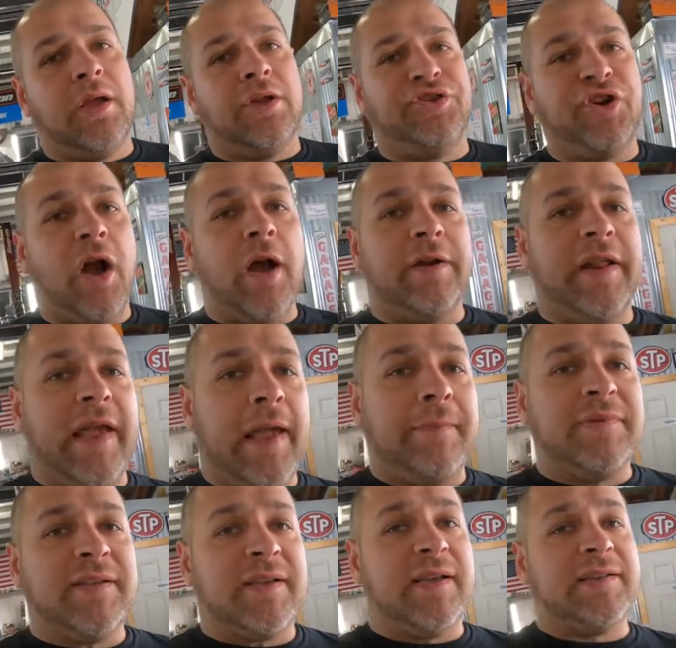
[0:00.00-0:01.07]
draw
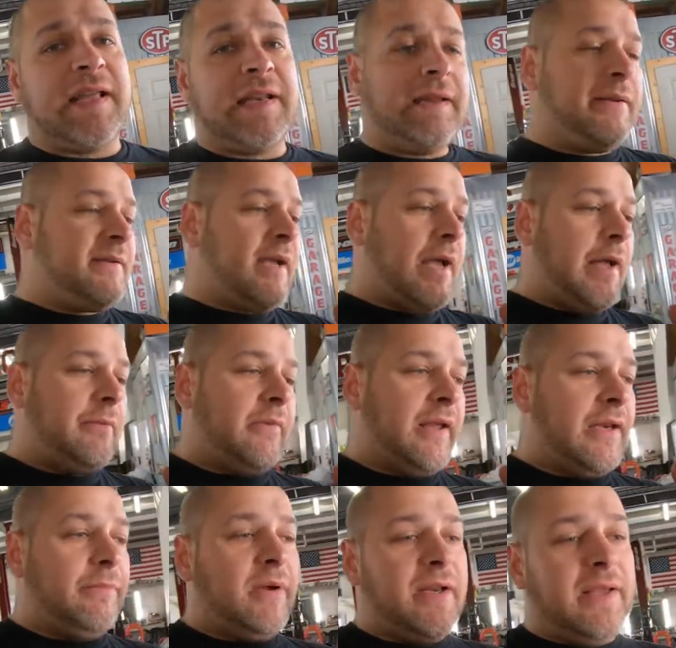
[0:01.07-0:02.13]
names, because anytime
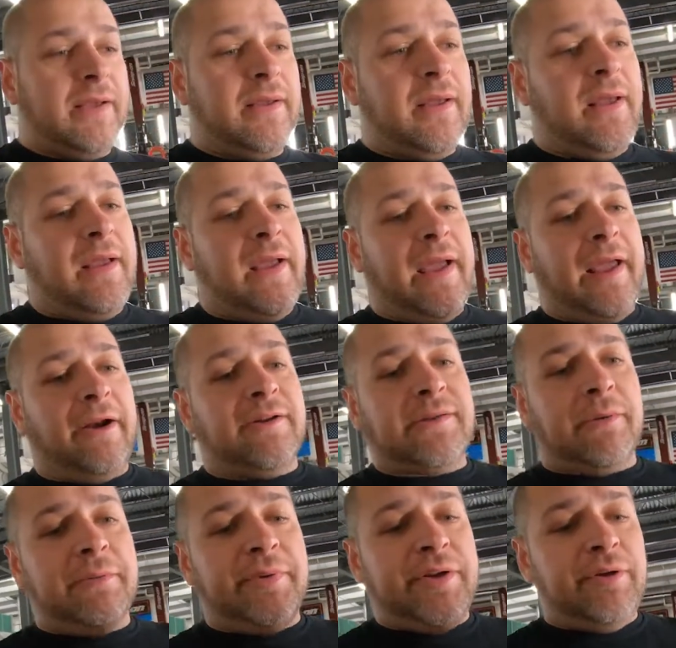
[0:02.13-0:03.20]
anybody enters, I'm
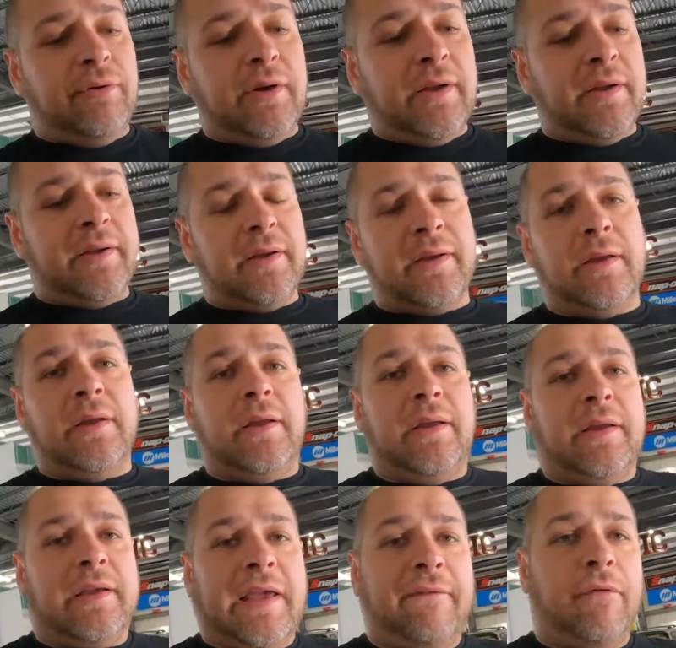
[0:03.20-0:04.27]
going to be doing a
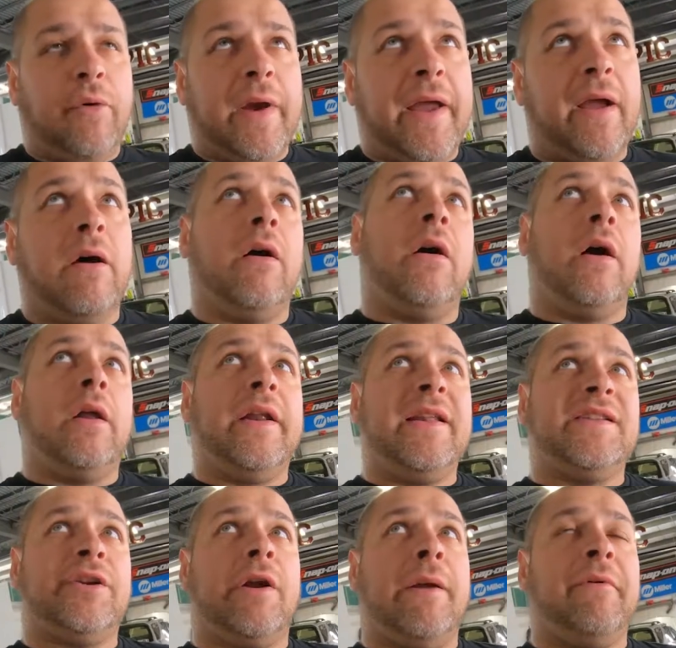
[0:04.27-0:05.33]
giveaway on
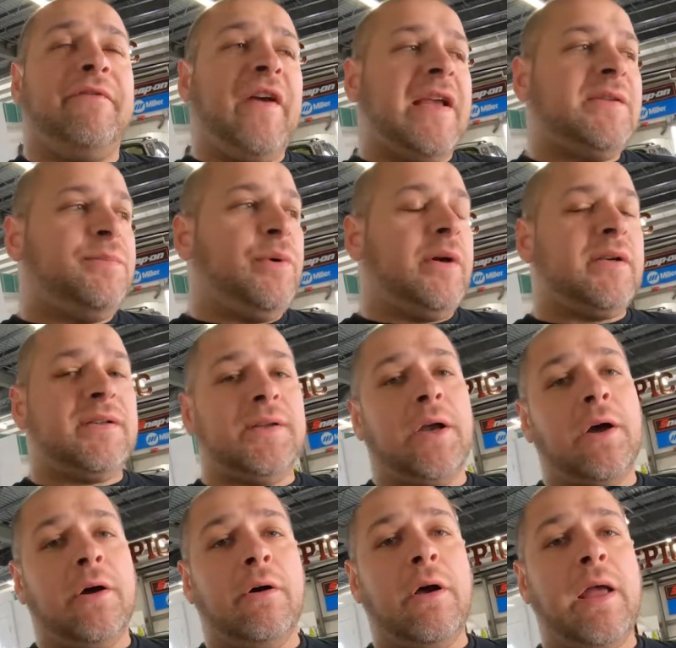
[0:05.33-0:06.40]
Instagram and Facebook.
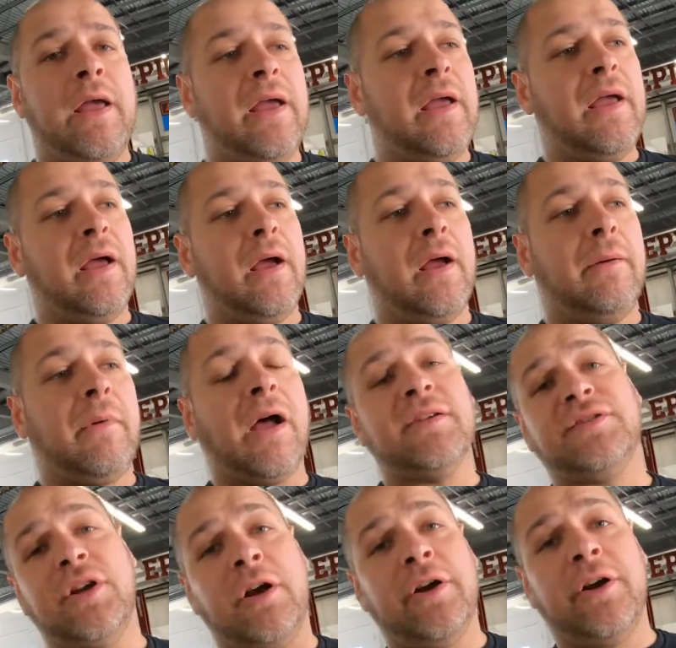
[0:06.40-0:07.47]
So I'll
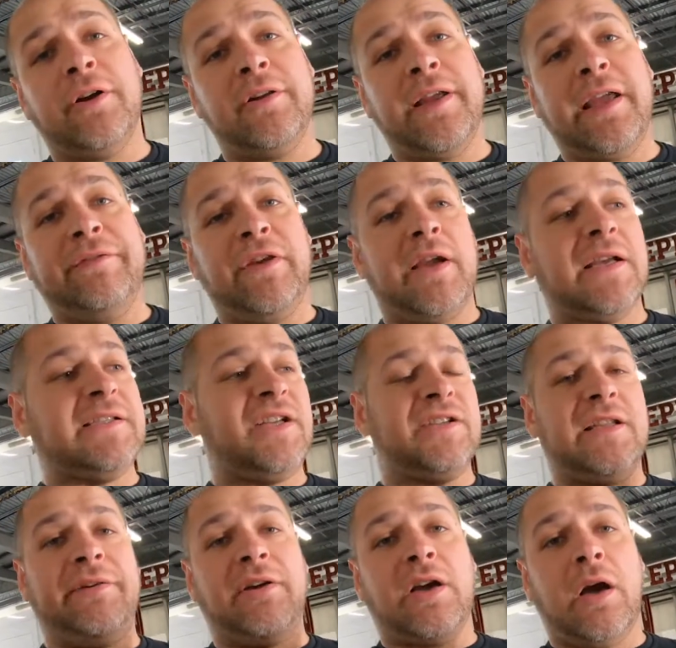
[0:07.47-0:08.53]
start early. If you guys
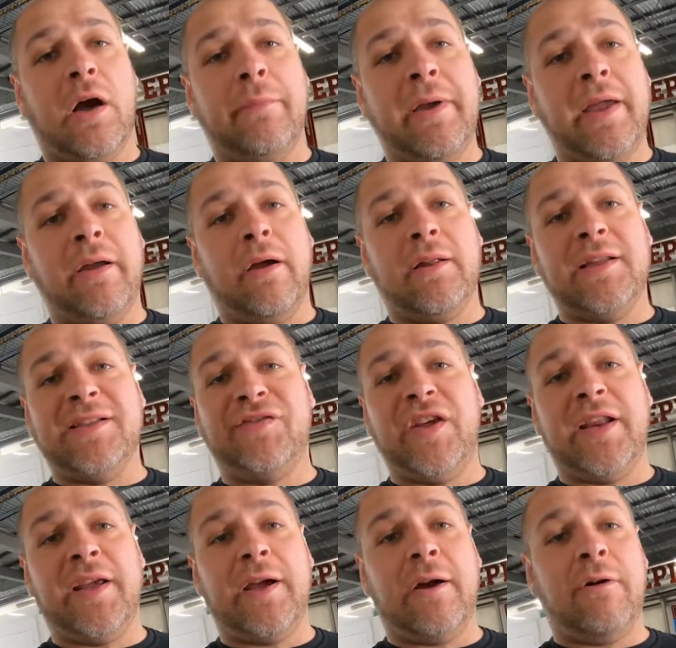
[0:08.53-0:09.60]
just leave a comment on this
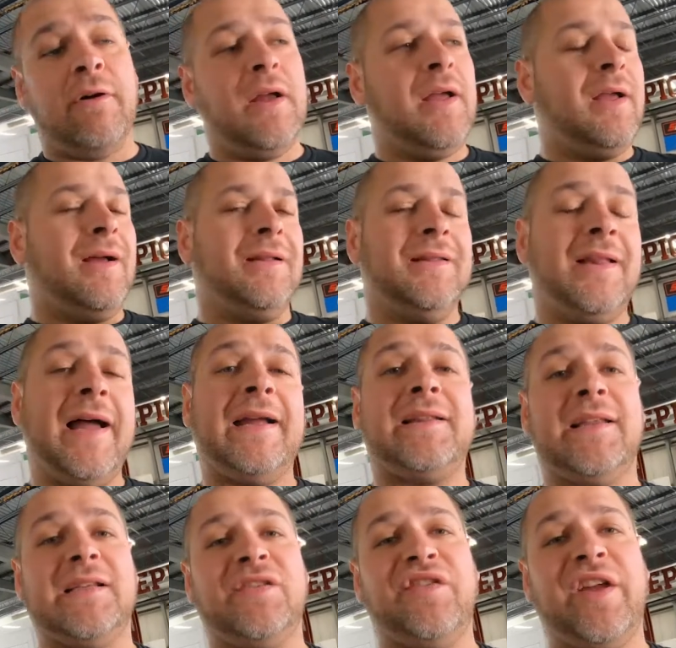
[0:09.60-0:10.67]
video, like
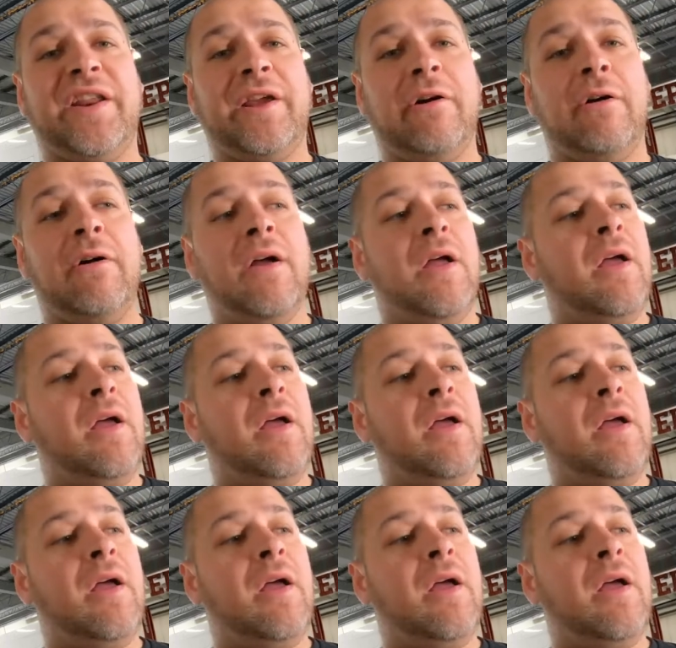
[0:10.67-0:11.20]
this video,